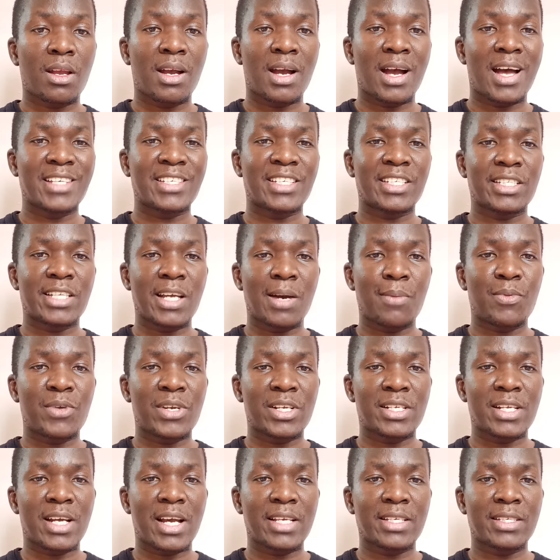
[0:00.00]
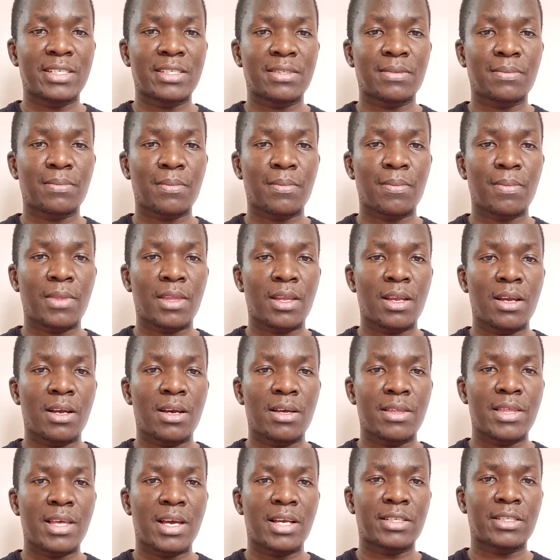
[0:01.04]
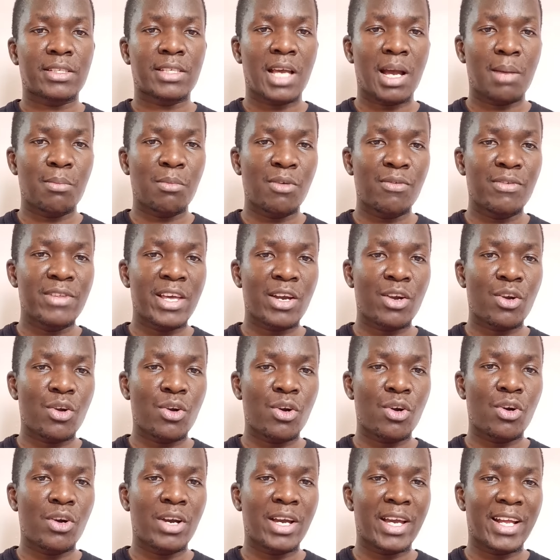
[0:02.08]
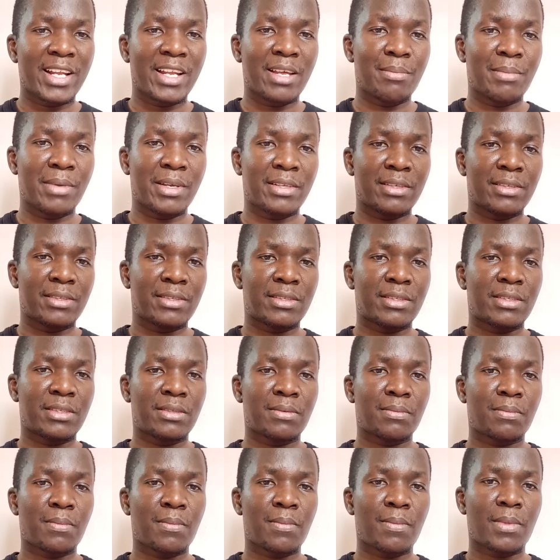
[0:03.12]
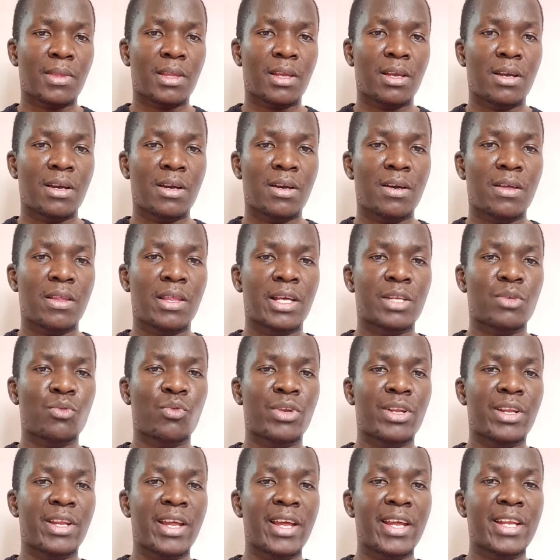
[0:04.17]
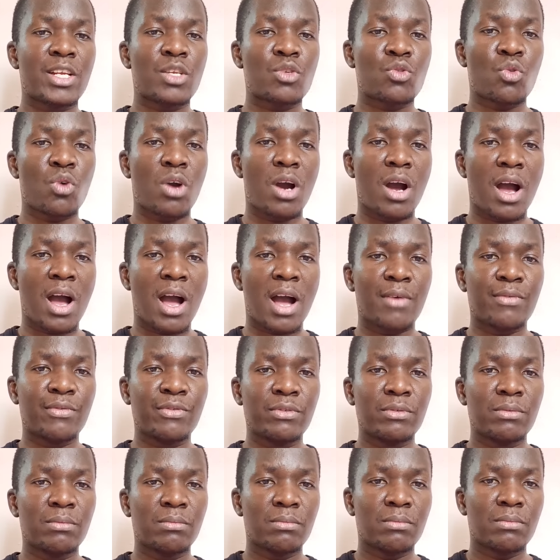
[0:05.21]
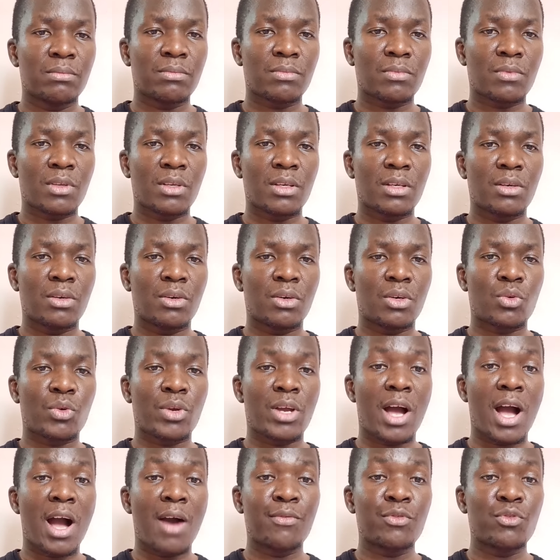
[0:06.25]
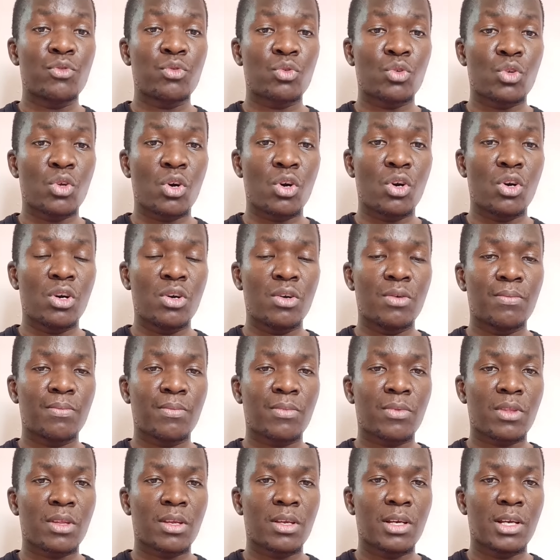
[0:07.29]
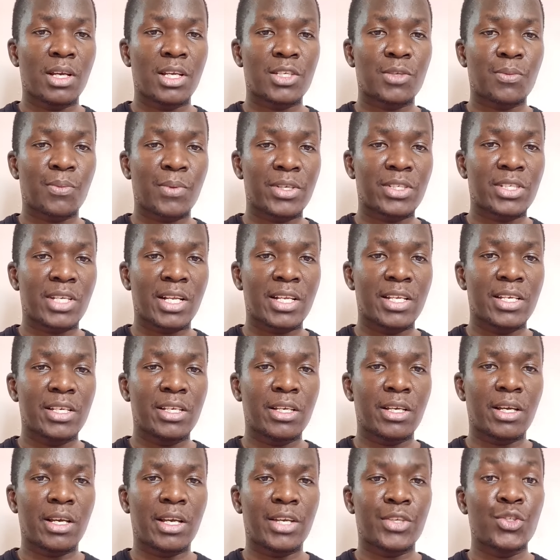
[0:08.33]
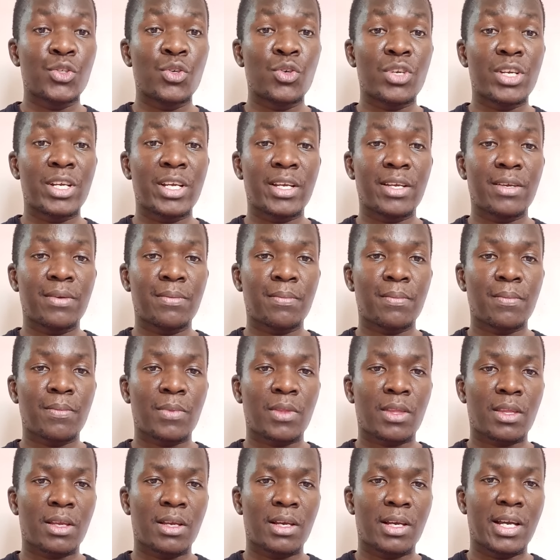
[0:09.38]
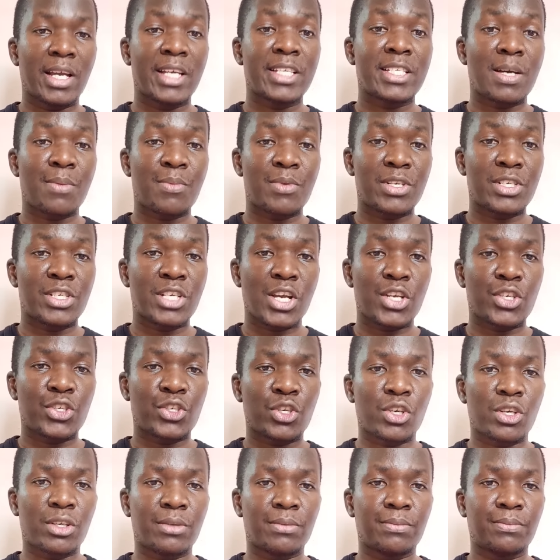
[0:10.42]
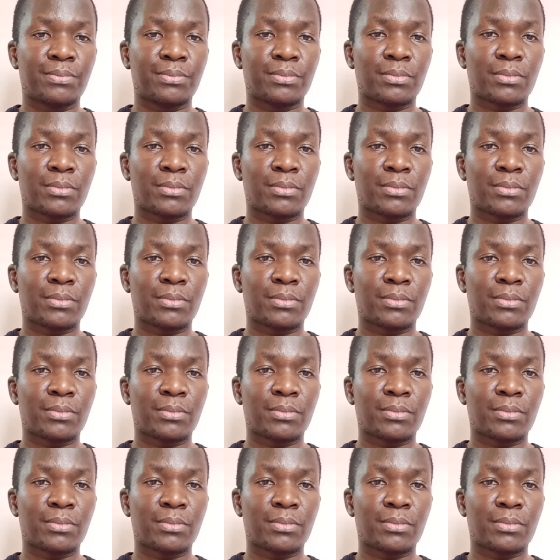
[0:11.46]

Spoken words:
As interpreters, there are some of the core elements that we need to have or we have to know, especially during interpretation,